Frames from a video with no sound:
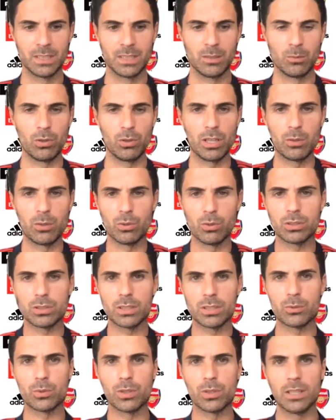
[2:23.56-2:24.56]
Well, it was
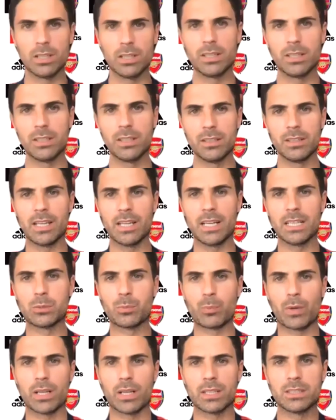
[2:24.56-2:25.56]
a really
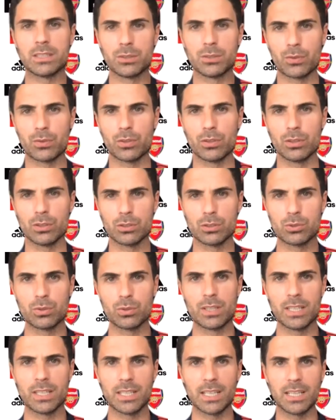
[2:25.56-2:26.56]
nice practice for us to
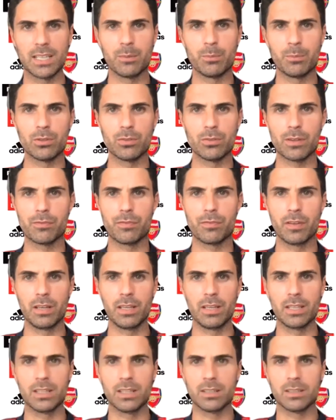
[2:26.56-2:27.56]
get a little bit of a
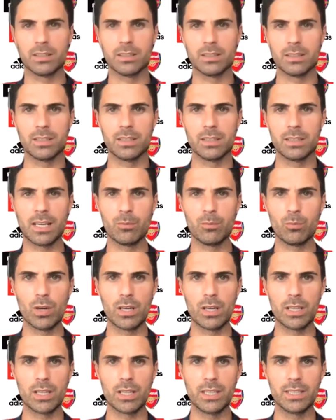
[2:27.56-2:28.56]
feeling and
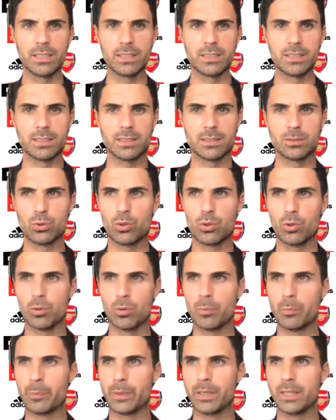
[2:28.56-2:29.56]
what it is to
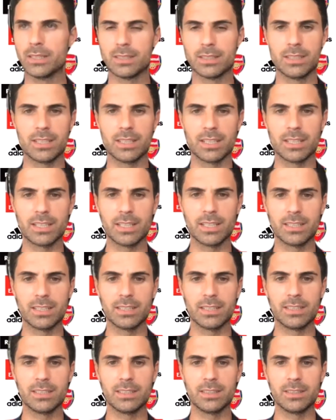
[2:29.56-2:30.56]
compete
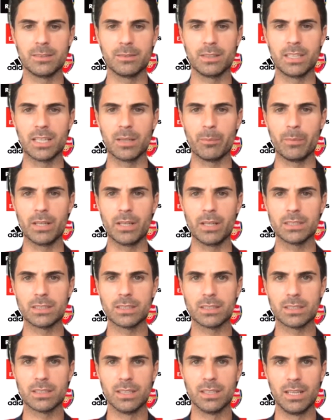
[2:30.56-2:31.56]
again uh, in a match,
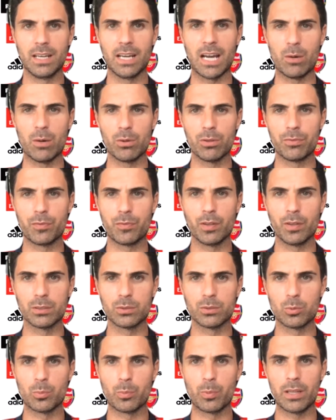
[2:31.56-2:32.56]
how it
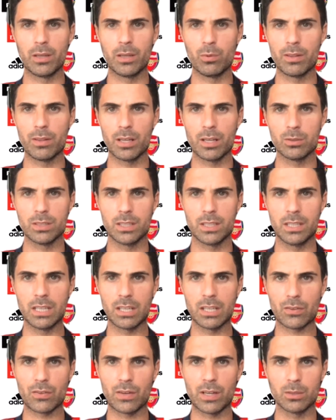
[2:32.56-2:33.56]
feels to play without
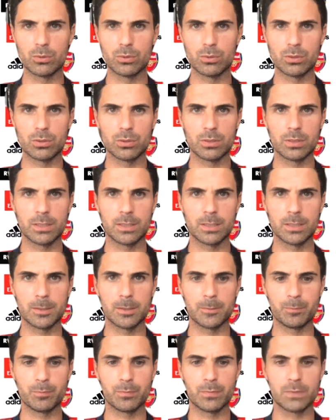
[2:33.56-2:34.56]
any crowds,
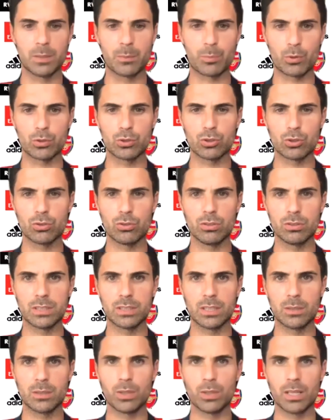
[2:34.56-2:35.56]
um, the protocols
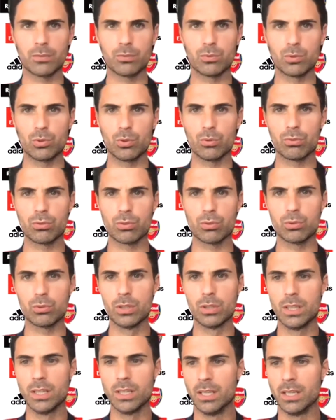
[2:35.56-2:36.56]
that we have to go
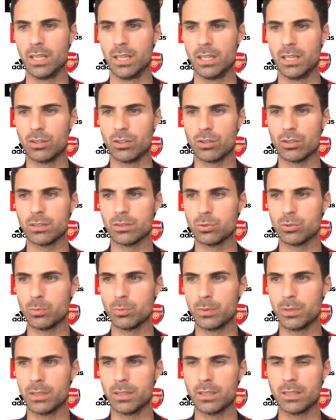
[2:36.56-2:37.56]
through in order
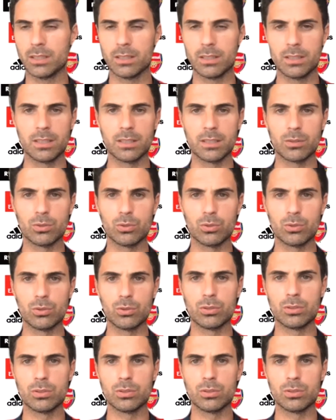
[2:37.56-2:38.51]
to be in, in a good,